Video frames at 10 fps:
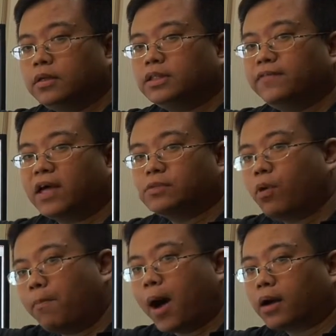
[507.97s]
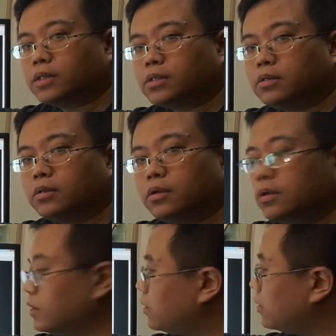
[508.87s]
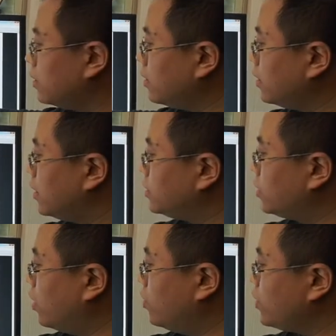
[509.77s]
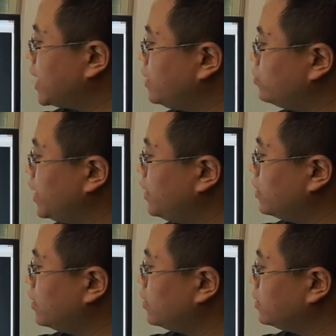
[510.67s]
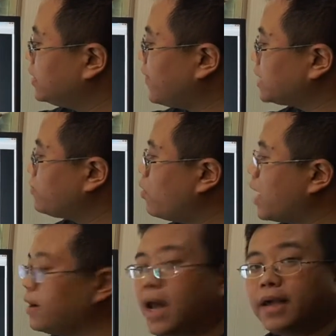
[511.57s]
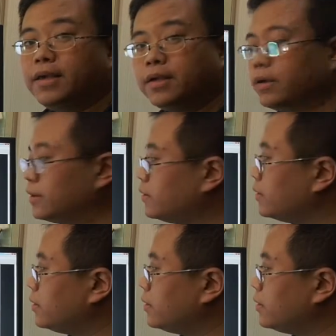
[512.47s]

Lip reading: DevicePort box. So you can read DevicePort online here.